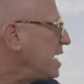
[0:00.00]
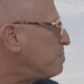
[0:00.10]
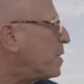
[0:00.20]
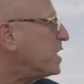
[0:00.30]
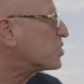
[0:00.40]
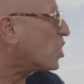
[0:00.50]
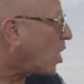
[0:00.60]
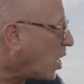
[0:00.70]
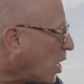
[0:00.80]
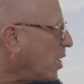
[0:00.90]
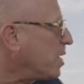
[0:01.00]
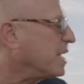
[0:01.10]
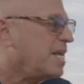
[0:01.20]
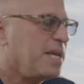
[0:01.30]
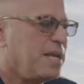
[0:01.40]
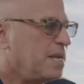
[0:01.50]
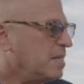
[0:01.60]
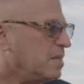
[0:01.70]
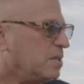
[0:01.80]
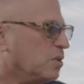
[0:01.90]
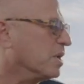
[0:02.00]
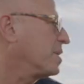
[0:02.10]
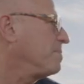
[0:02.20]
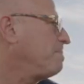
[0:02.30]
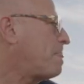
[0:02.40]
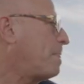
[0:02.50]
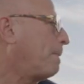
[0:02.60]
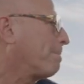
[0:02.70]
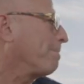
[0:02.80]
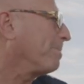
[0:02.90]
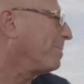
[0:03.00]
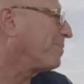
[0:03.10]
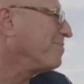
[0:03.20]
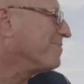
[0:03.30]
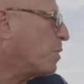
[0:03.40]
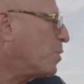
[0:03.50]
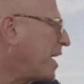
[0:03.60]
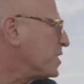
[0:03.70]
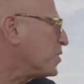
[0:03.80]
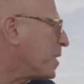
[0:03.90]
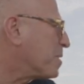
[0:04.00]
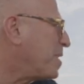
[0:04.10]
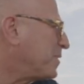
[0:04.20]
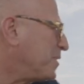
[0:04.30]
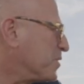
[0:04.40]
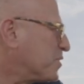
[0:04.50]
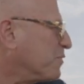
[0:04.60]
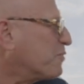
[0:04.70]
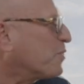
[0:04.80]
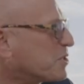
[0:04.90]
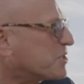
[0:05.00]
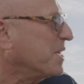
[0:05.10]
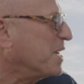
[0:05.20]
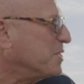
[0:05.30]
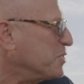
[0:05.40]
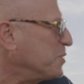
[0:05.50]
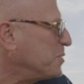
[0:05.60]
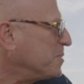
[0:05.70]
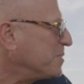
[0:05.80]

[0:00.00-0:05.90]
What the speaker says: But it's hard. Look, when I talk about this, the first thing I do,